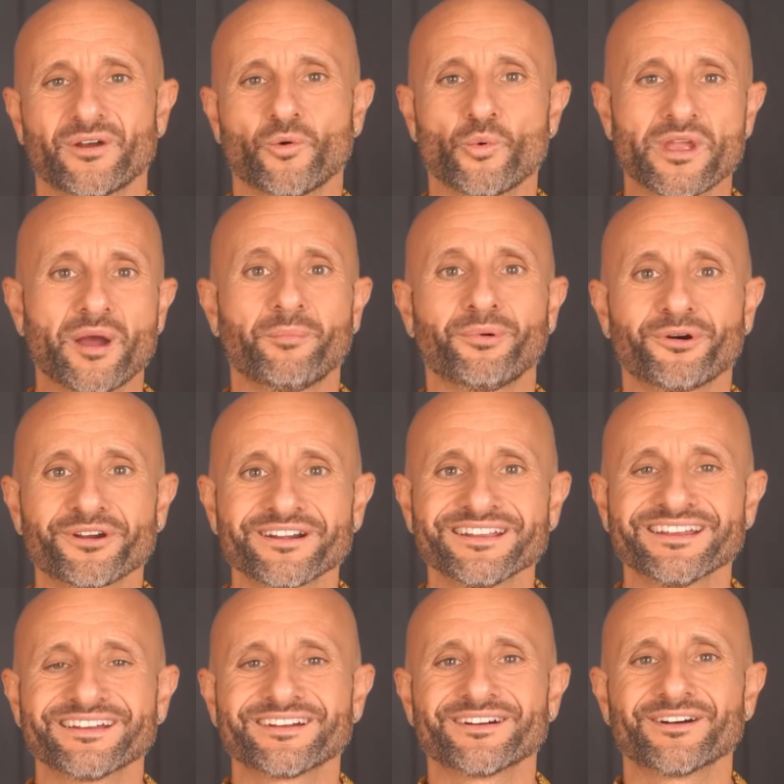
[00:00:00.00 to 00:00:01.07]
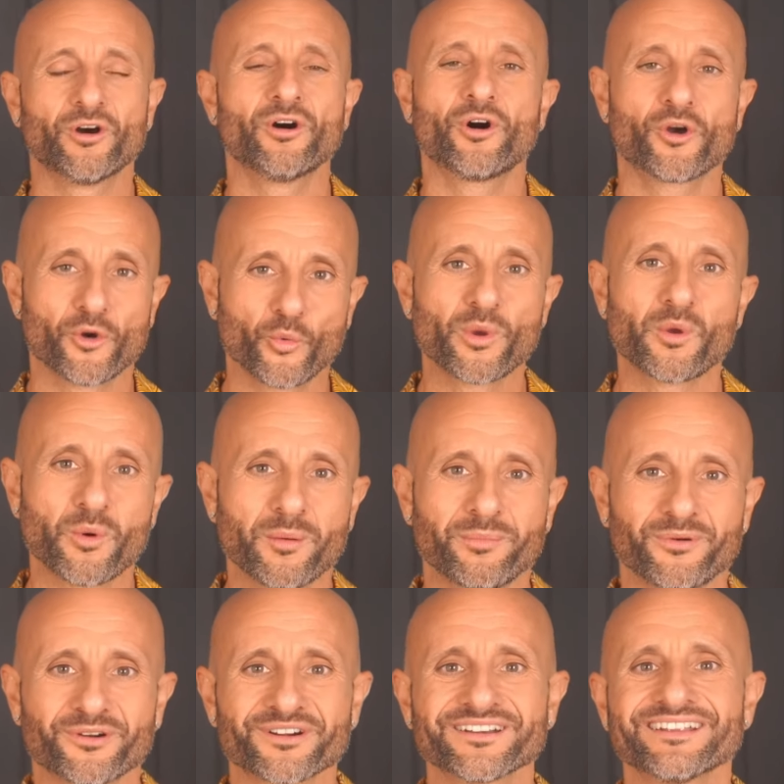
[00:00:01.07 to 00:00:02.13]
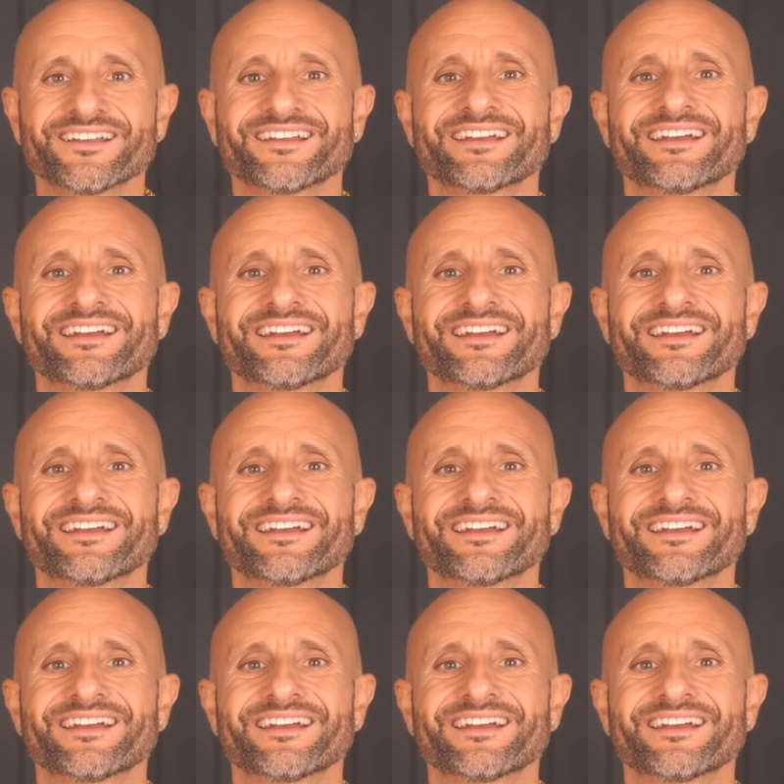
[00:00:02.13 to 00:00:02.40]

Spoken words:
We are born. Or we were born.